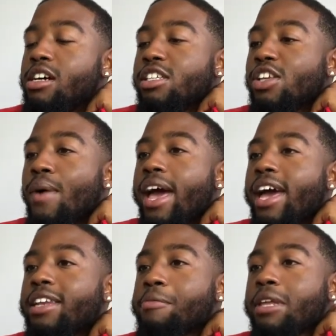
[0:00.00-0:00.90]
So I
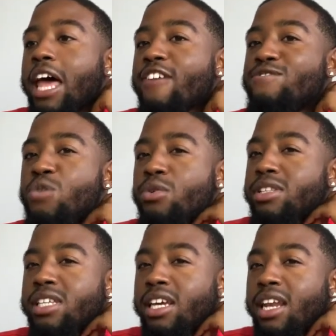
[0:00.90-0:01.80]
had to be like
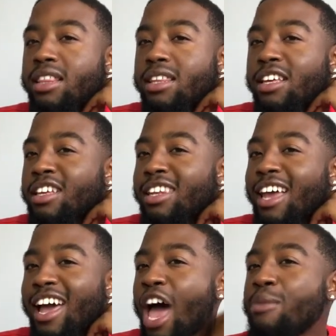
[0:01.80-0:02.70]
14, I think.
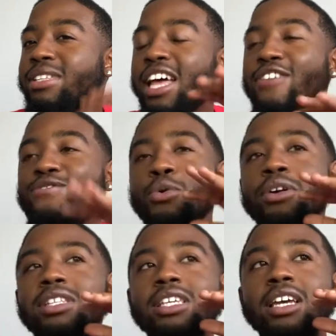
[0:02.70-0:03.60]
Like, I was like
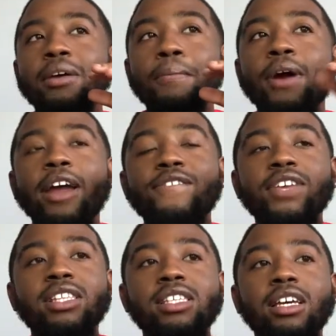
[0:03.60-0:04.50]
14, probably
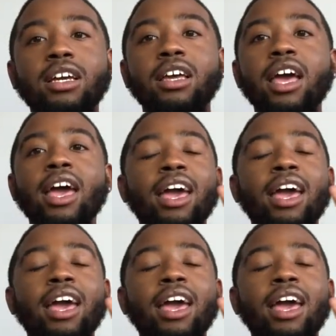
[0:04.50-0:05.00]
15.